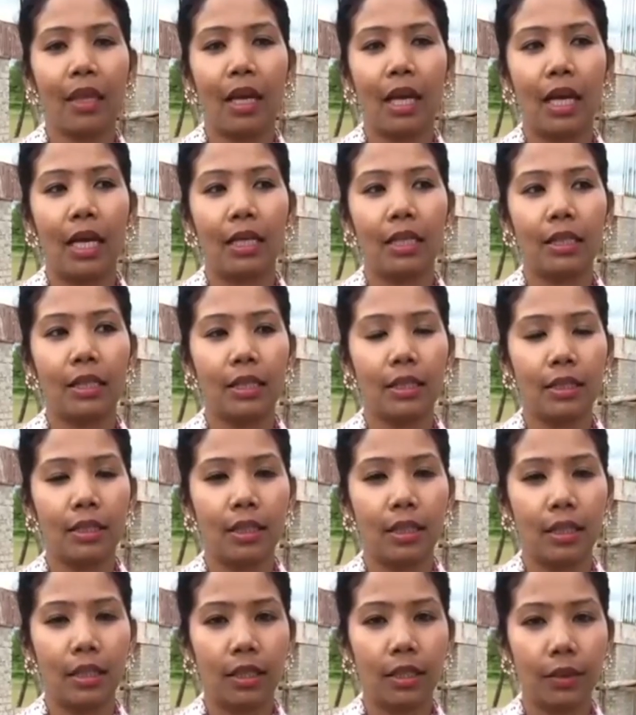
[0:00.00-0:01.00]

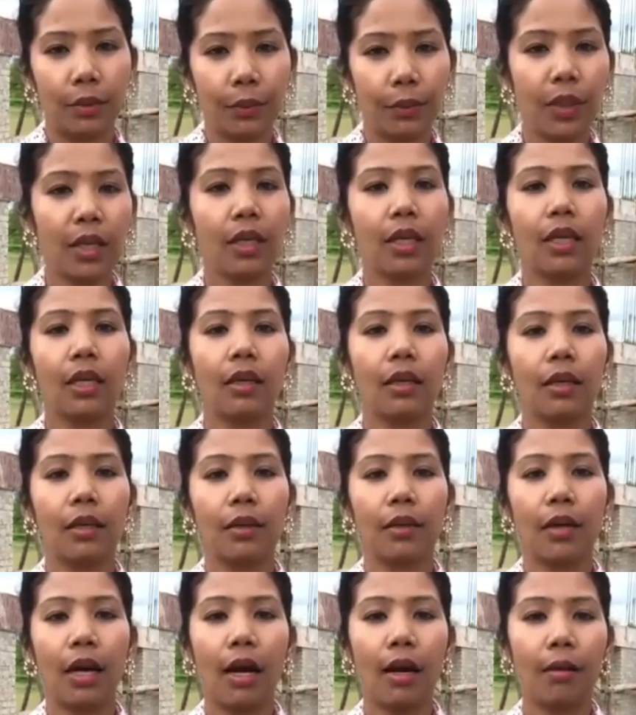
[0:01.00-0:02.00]
and
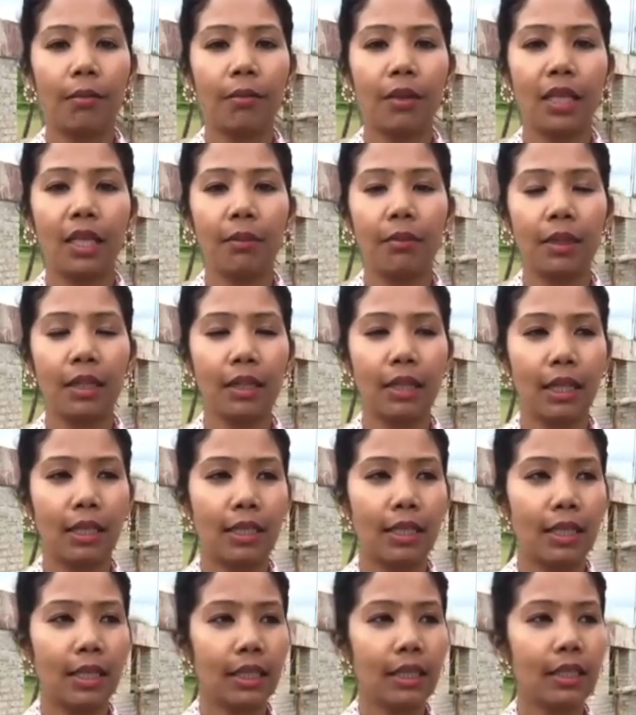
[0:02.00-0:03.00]
we are believing
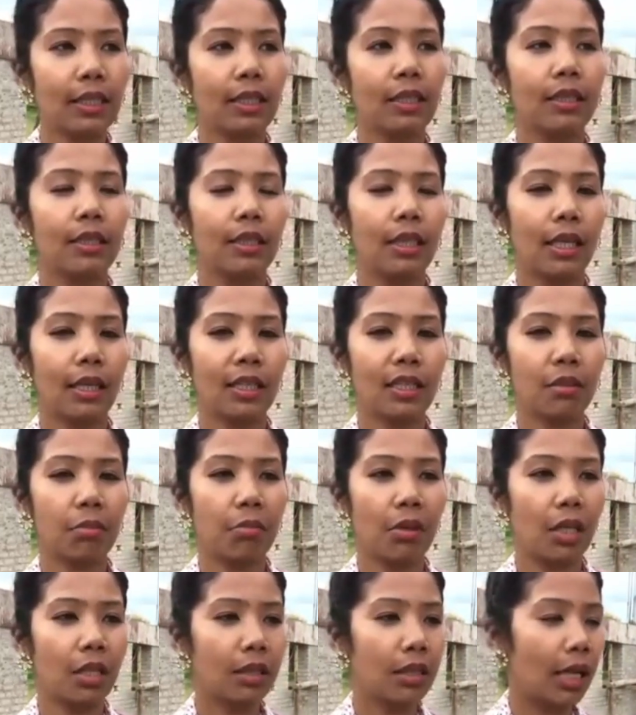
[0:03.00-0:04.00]
that till next
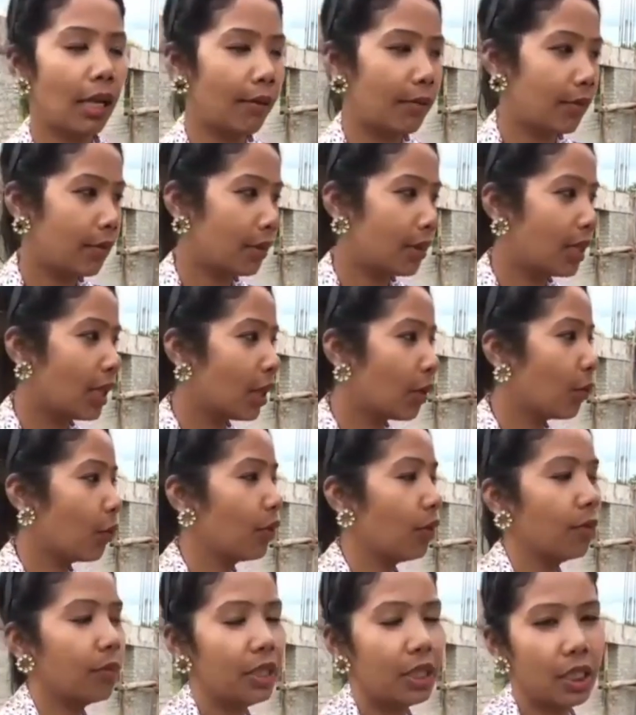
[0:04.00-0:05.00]
month everything
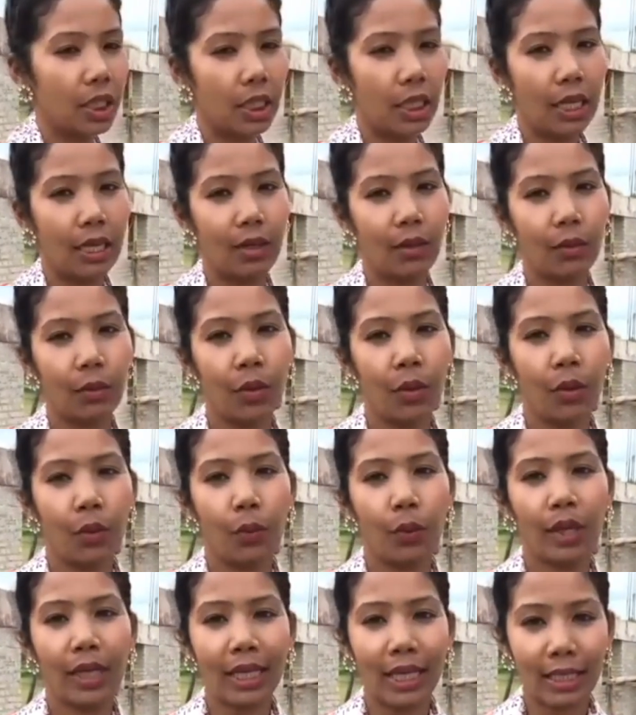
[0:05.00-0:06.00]
will be done and
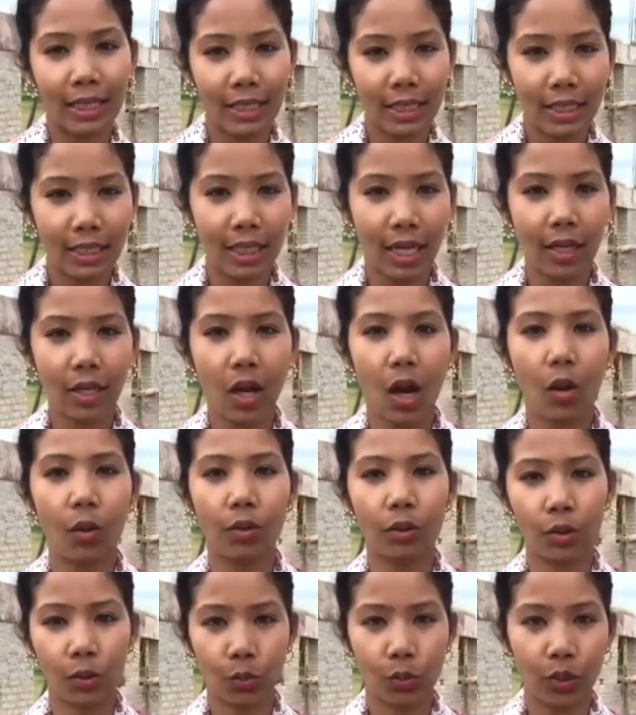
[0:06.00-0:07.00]
we can start
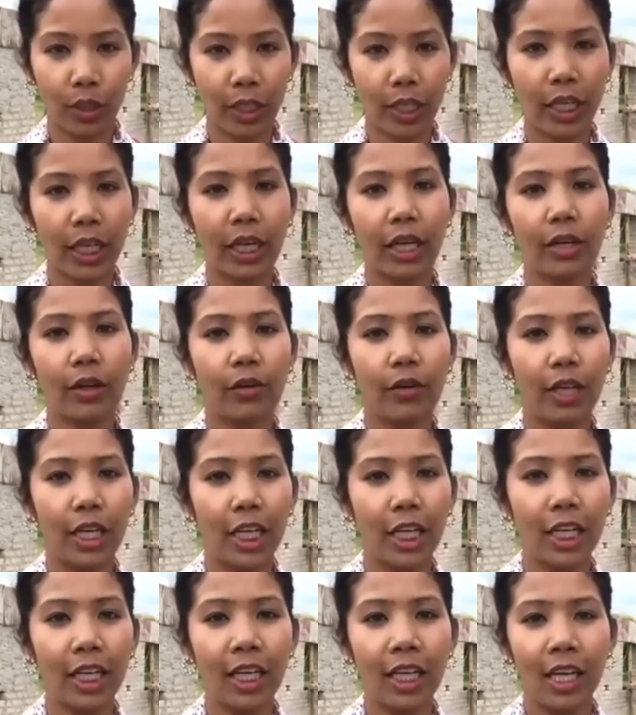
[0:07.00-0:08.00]
our school here
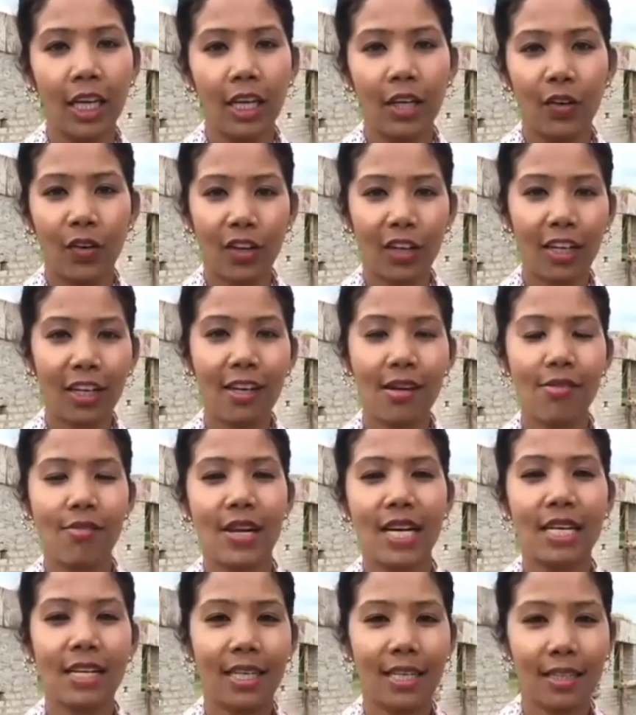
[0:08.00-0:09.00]
only, not in
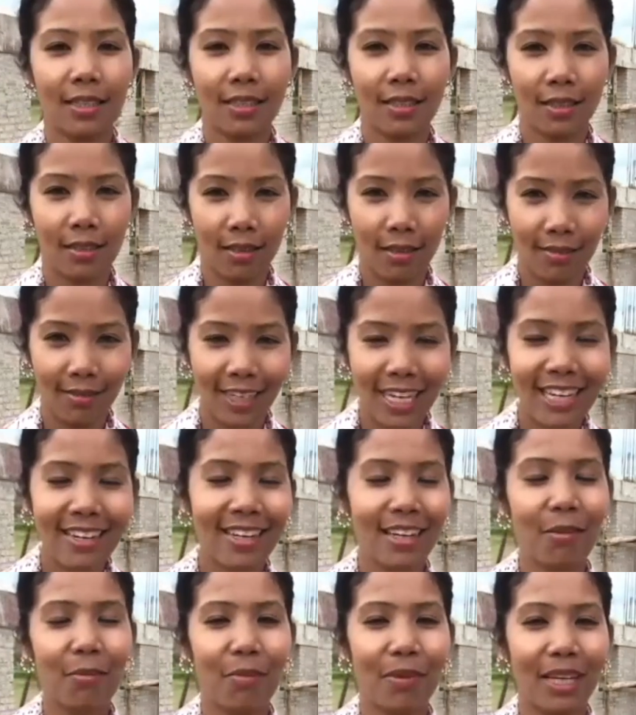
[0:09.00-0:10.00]

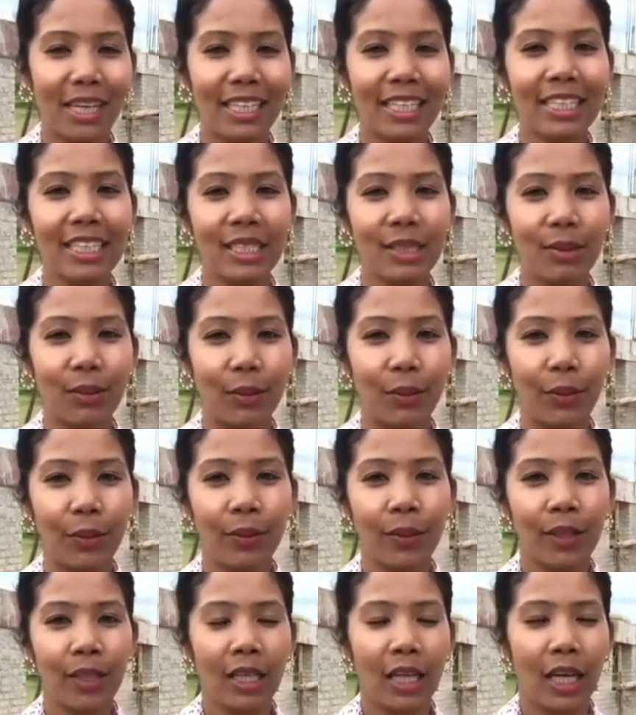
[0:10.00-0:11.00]
rented place. So